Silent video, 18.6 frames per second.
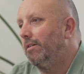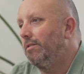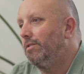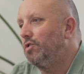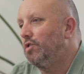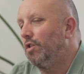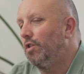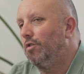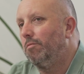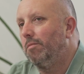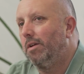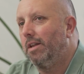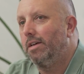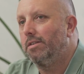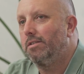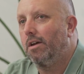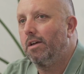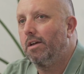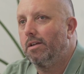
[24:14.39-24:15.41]
Zoom,
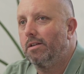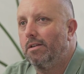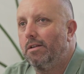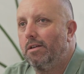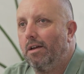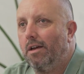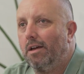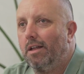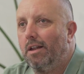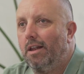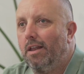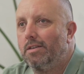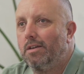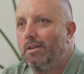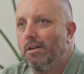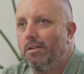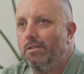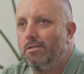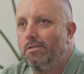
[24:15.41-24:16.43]
unless I can
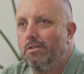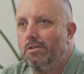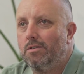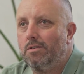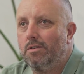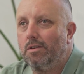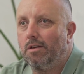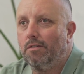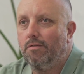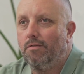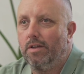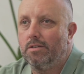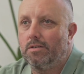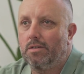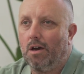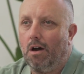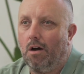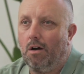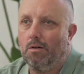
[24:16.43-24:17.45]
convince
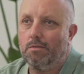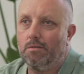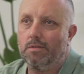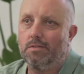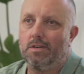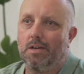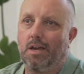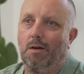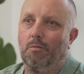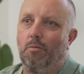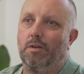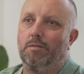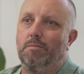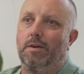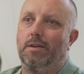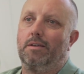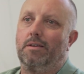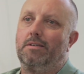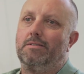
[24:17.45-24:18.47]
Carl to come with me.